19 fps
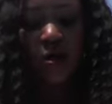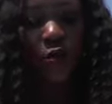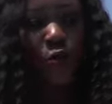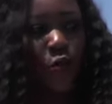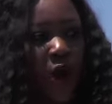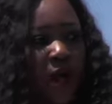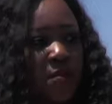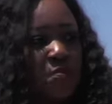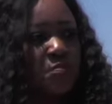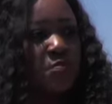
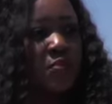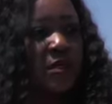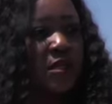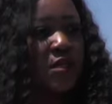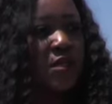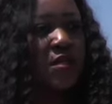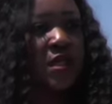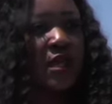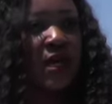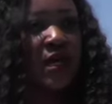1
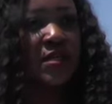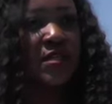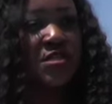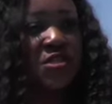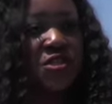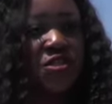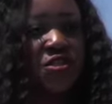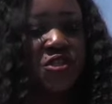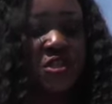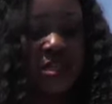billion
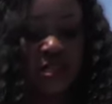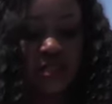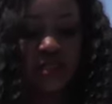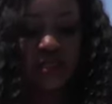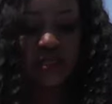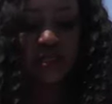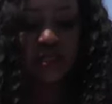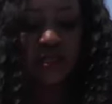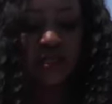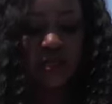
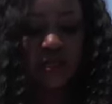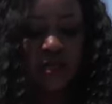RTGS.